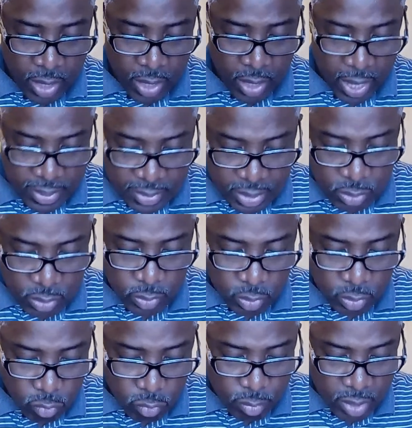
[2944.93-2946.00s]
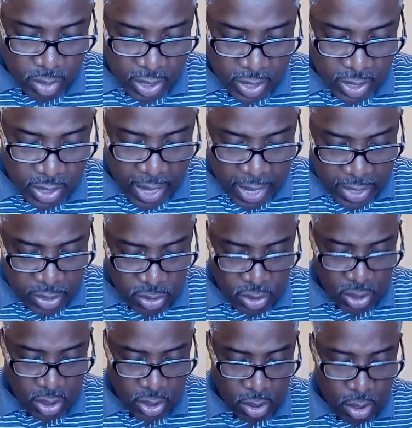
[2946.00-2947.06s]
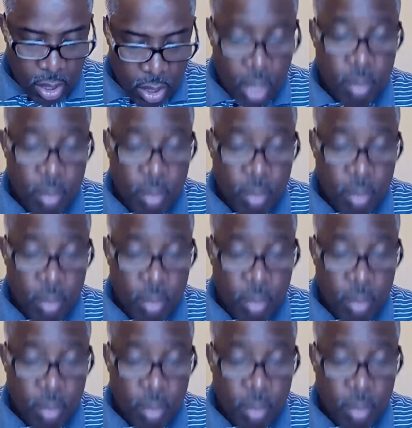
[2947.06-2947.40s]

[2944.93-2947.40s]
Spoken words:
Assist with grooming and hygiene.